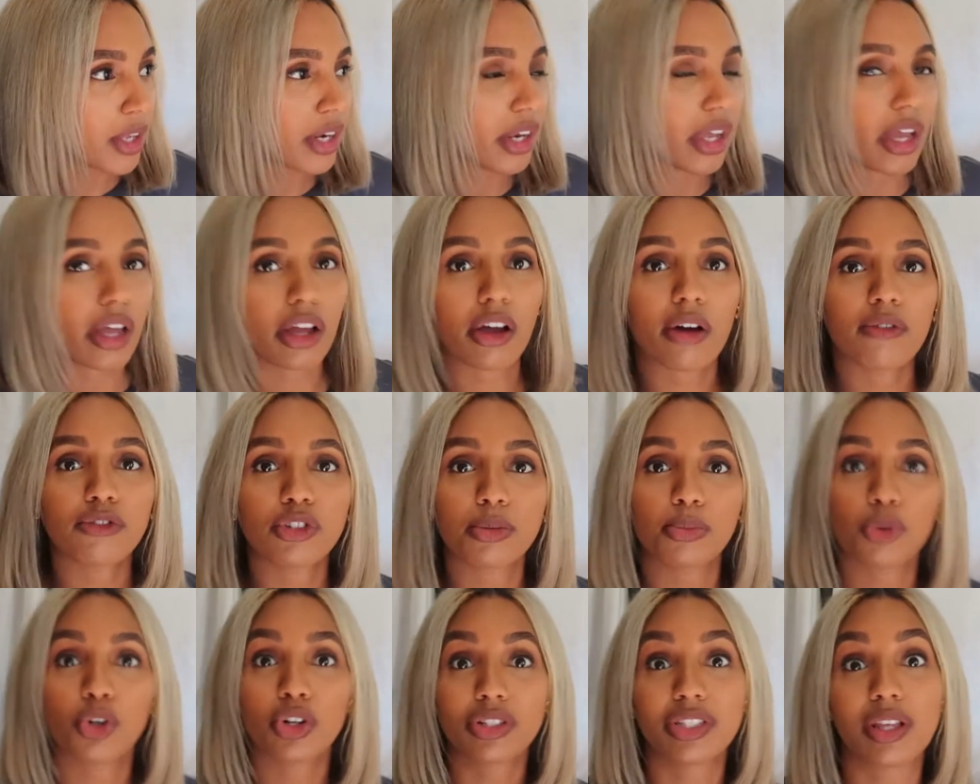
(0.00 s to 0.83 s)
gonna get
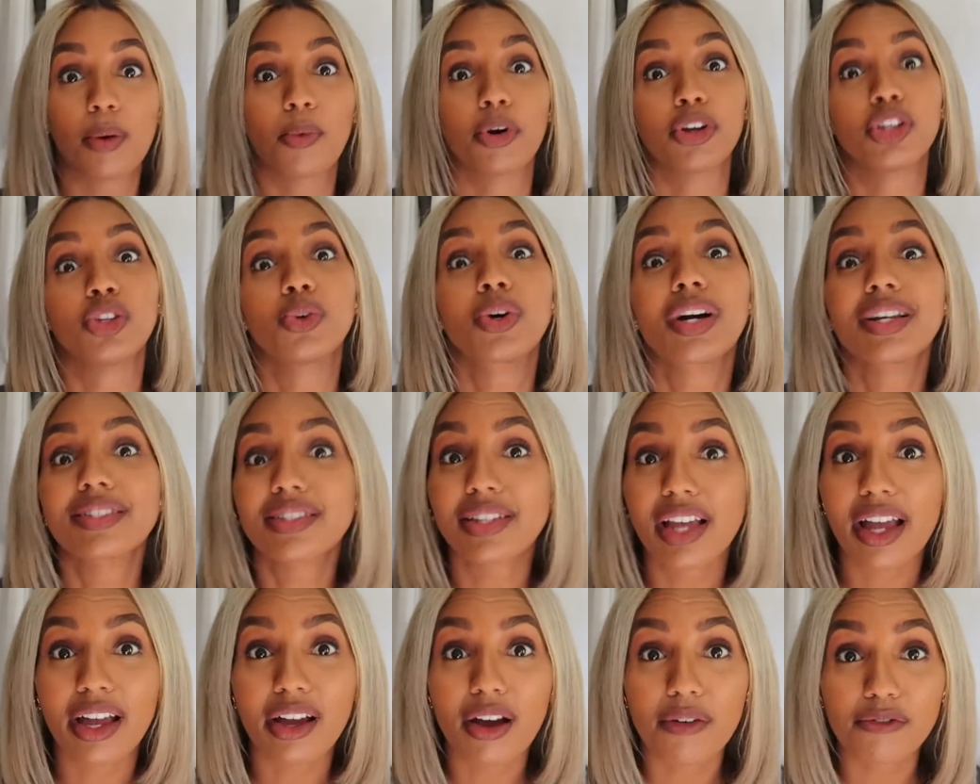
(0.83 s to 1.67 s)
comfortable because I want you guys
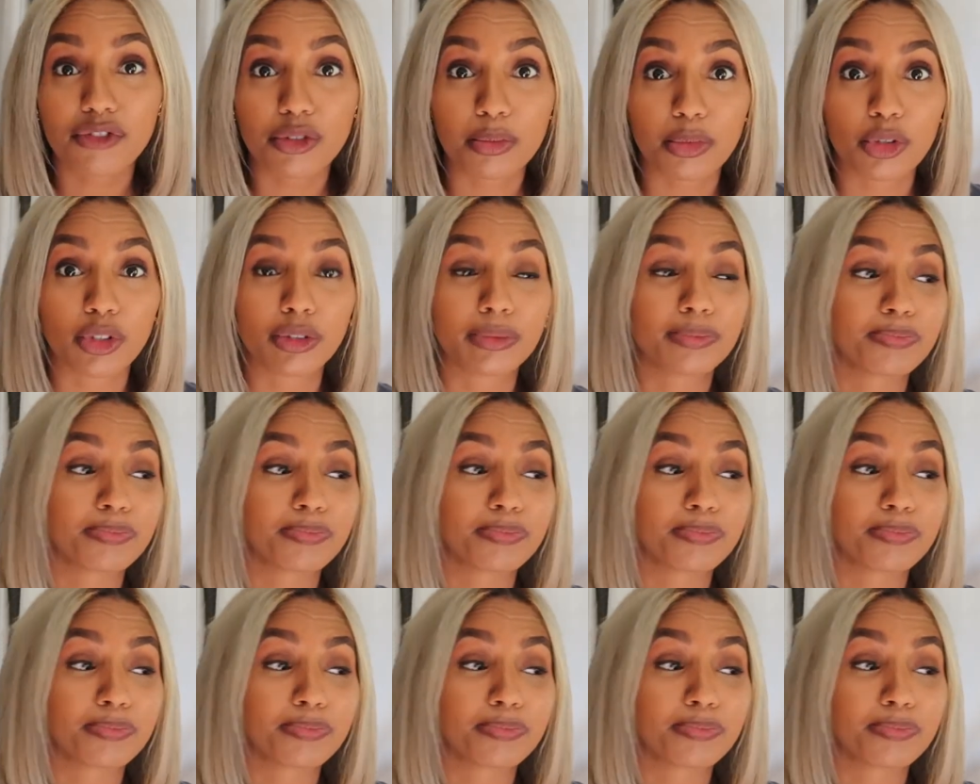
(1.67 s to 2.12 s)
to get comfortable.